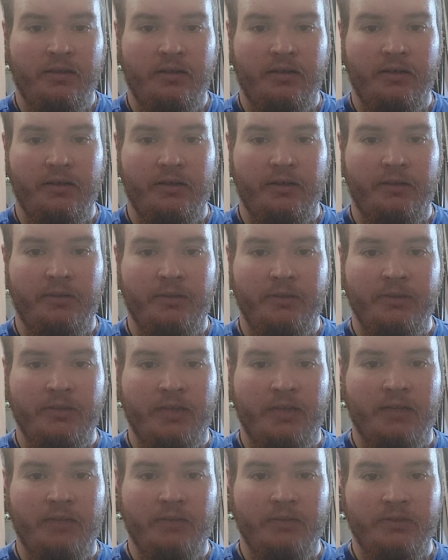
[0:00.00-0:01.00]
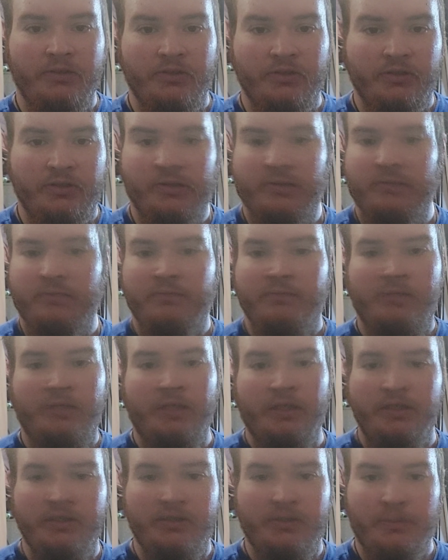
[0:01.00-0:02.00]
you know, I wish that it was just
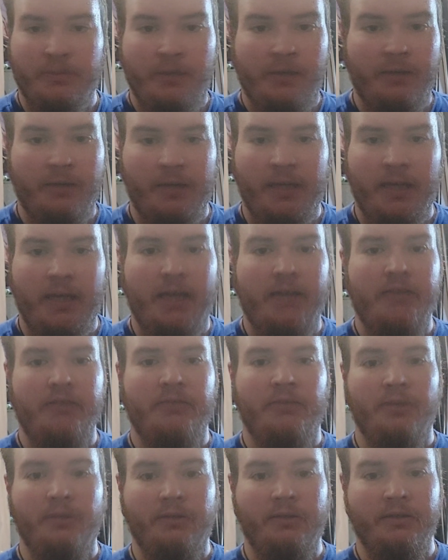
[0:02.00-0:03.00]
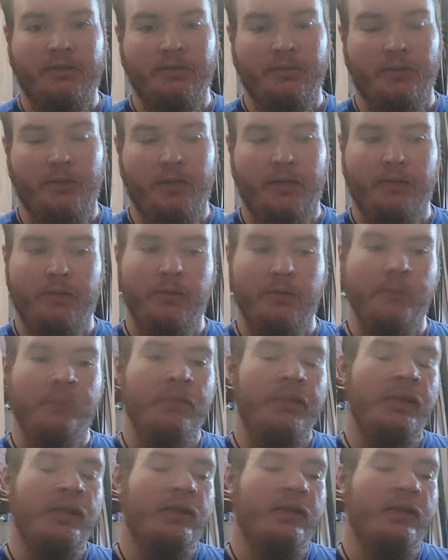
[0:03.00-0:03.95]
you could just pay with cash, but it's whatever.